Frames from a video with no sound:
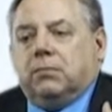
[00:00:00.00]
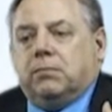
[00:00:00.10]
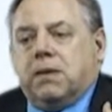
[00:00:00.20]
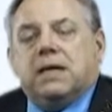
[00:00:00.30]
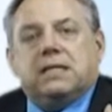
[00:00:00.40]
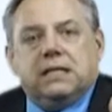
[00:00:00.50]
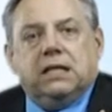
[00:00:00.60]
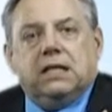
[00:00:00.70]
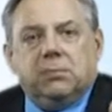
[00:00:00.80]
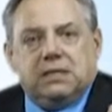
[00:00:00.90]
make
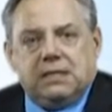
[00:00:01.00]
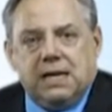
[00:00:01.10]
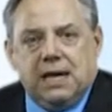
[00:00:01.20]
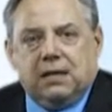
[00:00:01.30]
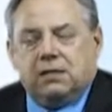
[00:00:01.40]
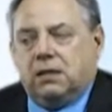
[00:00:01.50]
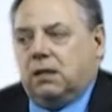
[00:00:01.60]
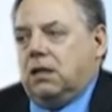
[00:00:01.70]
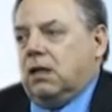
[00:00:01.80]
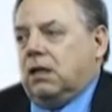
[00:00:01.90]
silly mistakes.
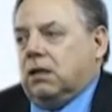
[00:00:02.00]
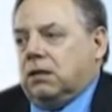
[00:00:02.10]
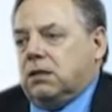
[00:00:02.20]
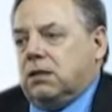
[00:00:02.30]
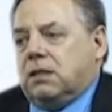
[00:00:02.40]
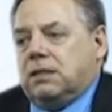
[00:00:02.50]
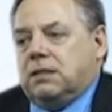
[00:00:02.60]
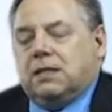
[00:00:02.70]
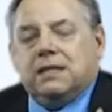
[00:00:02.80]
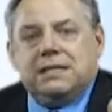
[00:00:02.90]

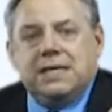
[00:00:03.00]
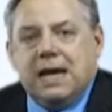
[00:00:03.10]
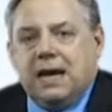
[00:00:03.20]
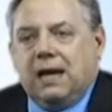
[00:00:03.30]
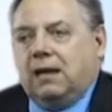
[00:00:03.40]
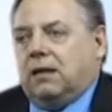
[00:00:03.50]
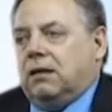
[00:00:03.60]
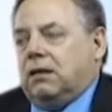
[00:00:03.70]
To this day,